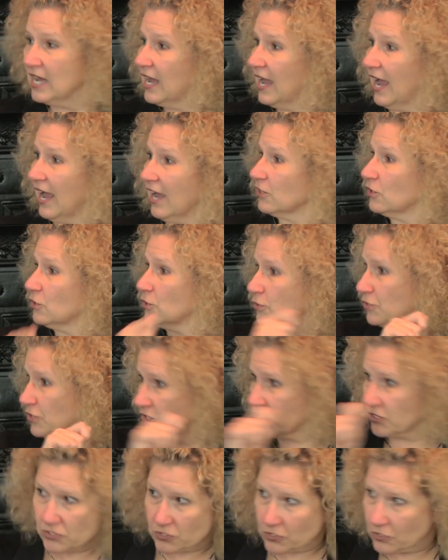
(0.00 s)
and you
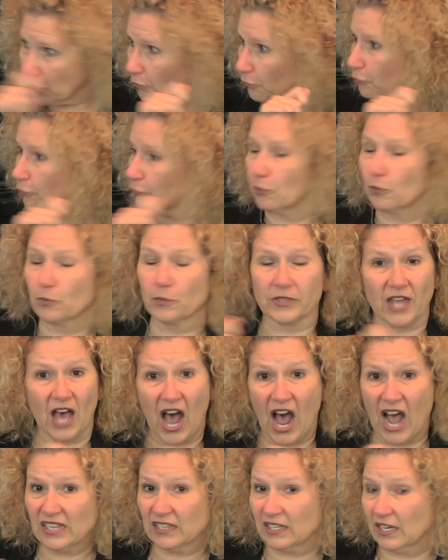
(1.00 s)
just go through with the
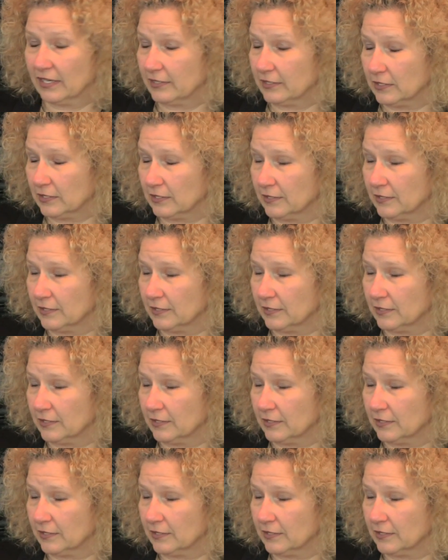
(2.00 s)
highlighter.